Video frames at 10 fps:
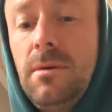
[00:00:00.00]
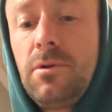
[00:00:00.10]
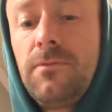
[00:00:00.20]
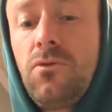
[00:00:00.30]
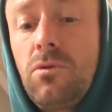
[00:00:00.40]

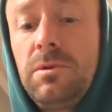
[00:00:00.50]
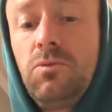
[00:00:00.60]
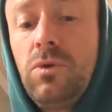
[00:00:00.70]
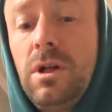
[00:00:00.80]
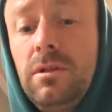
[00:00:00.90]

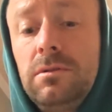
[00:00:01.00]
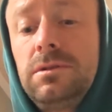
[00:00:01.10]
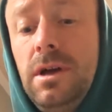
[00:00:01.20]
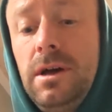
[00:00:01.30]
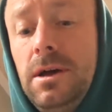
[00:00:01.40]
performing well
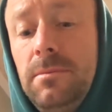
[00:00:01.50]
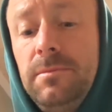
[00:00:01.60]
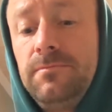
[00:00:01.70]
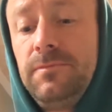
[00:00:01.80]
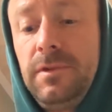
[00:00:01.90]

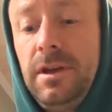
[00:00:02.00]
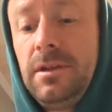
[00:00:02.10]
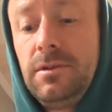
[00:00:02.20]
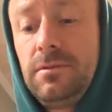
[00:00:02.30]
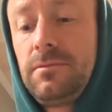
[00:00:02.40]

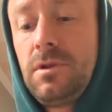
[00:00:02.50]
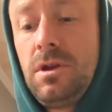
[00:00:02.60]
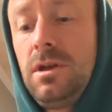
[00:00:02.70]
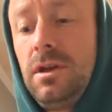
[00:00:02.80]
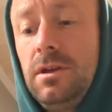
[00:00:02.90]
and
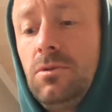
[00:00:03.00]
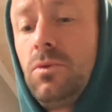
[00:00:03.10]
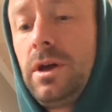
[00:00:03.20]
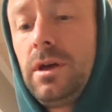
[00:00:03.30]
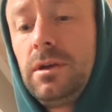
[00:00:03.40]
in a
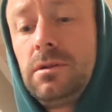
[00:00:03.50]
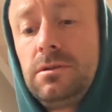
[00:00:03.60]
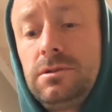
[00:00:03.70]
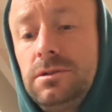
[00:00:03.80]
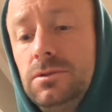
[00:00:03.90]
way
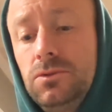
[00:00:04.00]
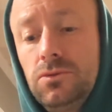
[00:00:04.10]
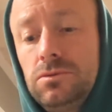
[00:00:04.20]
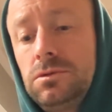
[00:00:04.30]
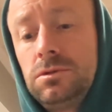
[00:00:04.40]

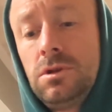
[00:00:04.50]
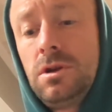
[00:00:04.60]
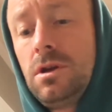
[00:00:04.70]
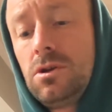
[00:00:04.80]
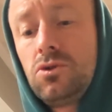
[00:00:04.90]
to
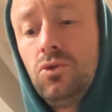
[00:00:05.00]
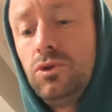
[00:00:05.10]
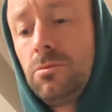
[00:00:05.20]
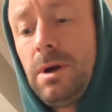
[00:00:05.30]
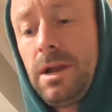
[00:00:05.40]
cool
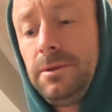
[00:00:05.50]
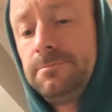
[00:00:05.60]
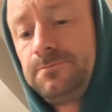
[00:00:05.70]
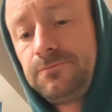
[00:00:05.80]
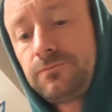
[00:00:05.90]
your body.
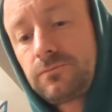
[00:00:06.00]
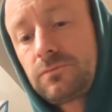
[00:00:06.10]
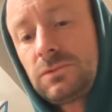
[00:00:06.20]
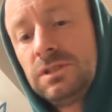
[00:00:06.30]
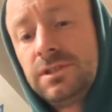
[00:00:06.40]

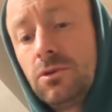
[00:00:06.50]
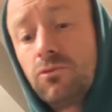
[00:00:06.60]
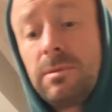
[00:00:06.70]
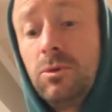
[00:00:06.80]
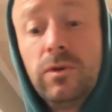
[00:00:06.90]
So
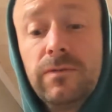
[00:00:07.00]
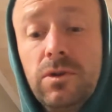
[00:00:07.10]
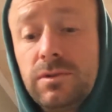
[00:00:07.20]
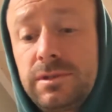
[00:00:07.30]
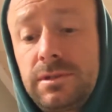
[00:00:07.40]
remove
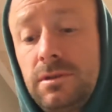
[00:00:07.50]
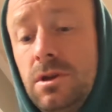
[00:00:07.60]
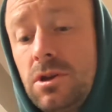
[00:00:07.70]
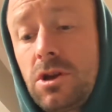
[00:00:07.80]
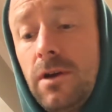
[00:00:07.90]
those
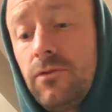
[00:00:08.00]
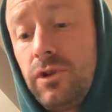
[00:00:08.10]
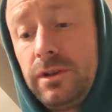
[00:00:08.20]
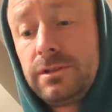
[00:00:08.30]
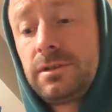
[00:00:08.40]

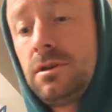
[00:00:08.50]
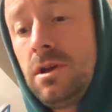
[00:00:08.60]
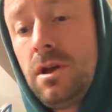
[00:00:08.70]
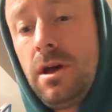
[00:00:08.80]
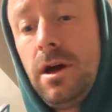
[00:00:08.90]
coverings
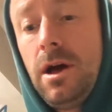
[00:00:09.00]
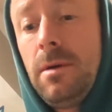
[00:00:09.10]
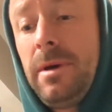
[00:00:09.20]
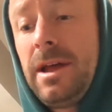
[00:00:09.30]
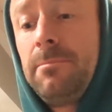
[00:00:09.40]

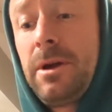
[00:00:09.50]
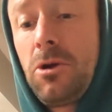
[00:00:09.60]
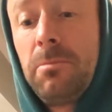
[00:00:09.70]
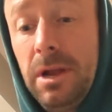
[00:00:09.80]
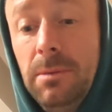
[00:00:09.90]
at a
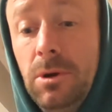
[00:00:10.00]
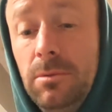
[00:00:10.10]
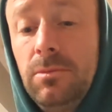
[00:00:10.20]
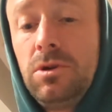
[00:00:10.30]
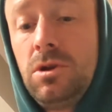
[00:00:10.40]
bare
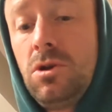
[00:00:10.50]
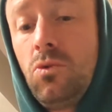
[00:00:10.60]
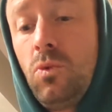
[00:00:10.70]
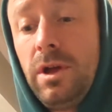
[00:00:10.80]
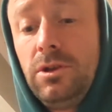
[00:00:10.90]
minimum
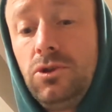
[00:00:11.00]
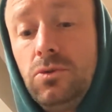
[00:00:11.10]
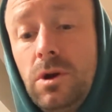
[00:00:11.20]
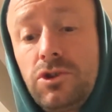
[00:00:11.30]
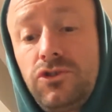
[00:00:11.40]
when
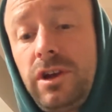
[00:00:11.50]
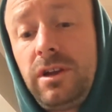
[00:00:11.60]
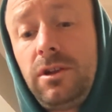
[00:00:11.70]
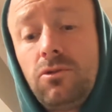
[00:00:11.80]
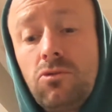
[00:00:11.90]
you are
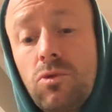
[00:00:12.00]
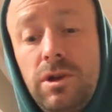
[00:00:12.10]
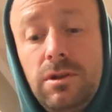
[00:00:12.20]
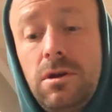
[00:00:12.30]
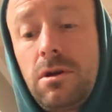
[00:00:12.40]
training or
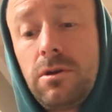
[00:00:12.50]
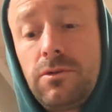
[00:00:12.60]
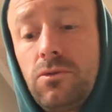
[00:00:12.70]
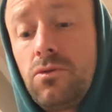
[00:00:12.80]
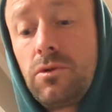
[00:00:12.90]
working
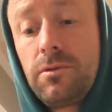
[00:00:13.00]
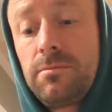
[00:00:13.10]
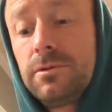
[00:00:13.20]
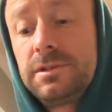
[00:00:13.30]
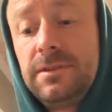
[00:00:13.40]
hard or
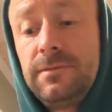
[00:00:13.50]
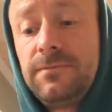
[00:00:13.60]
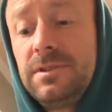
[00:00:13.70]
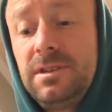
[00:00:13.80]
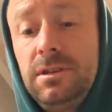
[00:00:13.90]
perceiving
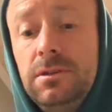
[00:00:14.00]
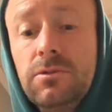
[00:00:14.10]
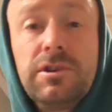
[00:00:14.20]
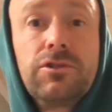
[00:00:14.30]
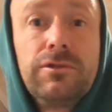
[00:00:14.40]
fatigue
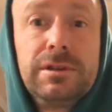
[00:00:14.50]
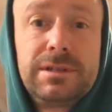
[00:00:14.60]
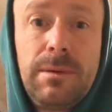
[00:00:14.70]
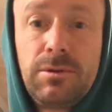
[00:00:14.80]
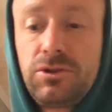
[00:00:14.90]
or
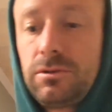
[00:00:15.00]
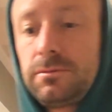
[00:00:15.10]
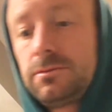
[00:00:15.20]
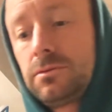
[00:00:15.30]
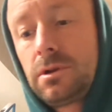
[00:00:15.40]
increased temperature,
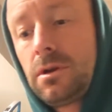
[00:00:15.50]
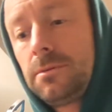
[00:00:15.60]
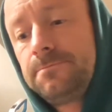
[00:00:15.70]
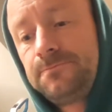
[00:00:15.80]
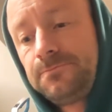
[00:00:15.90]
okay?